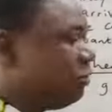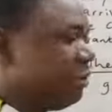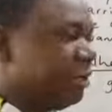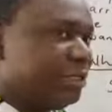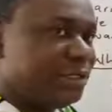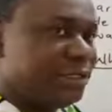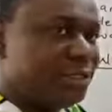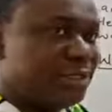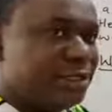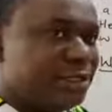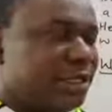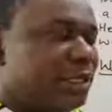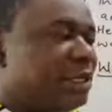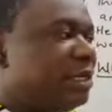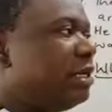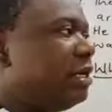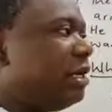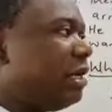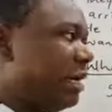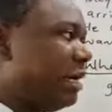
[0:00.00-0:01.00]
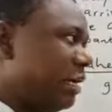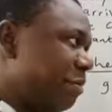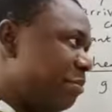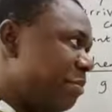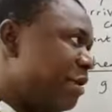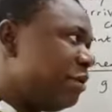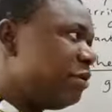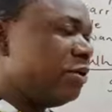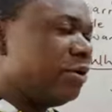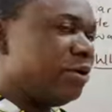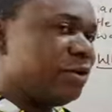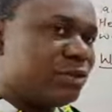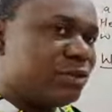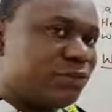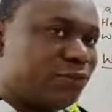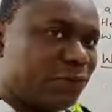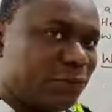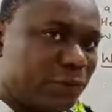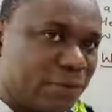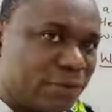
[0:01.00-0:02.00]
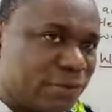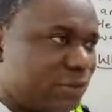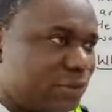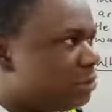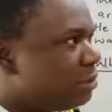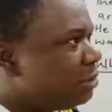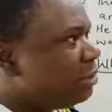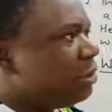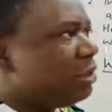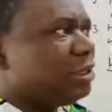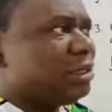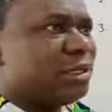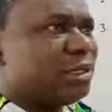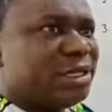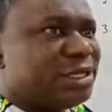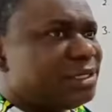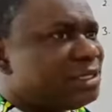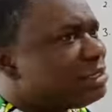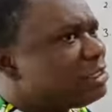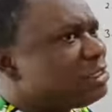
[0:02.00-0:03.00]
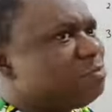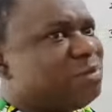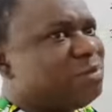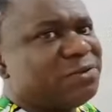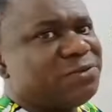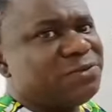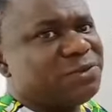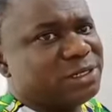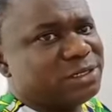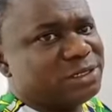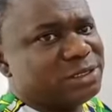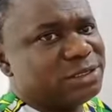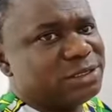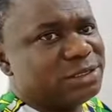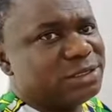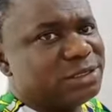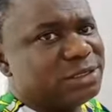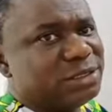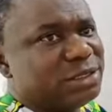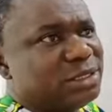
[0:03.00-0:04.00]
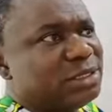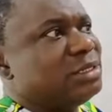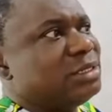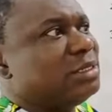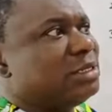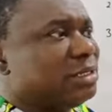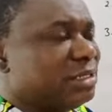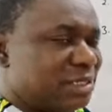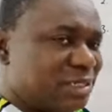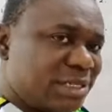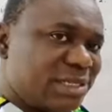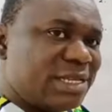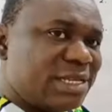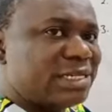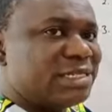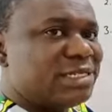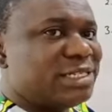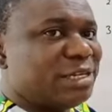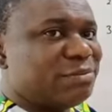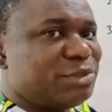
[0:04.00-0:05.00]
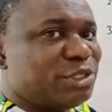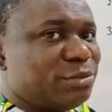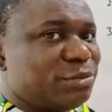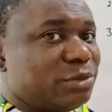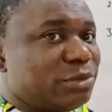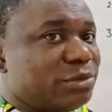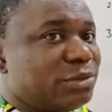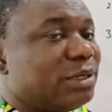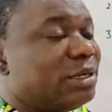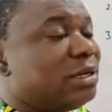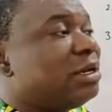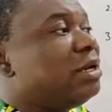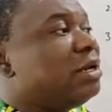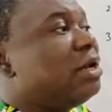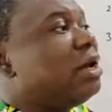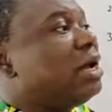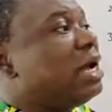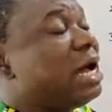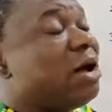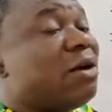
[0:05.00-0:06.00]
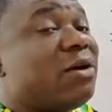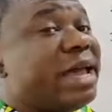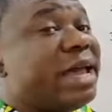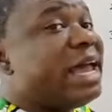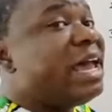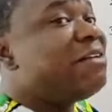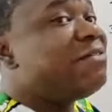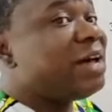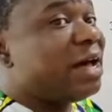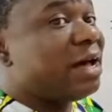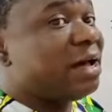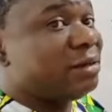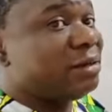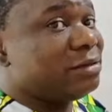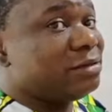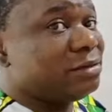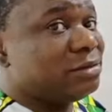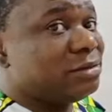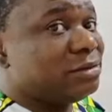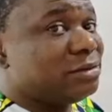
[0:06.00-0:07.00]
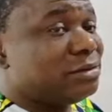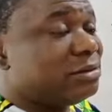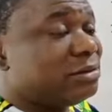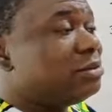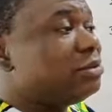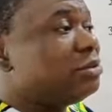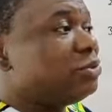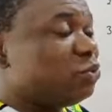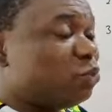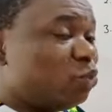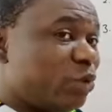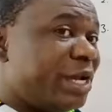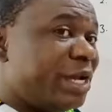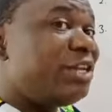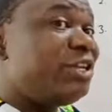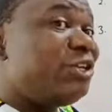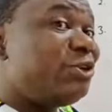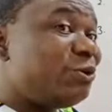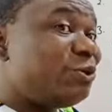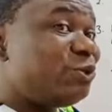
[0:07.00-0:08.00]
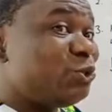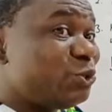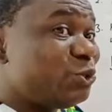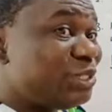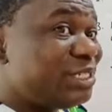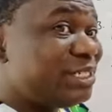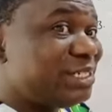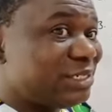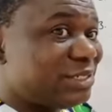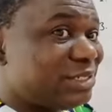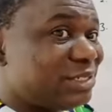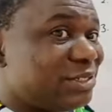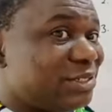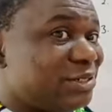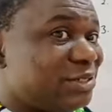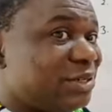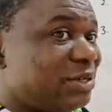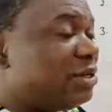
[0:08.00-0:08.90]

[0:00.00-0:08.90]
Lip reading: rains, and the main clause follows. This is perfect. This is acceptable. However, when you do this,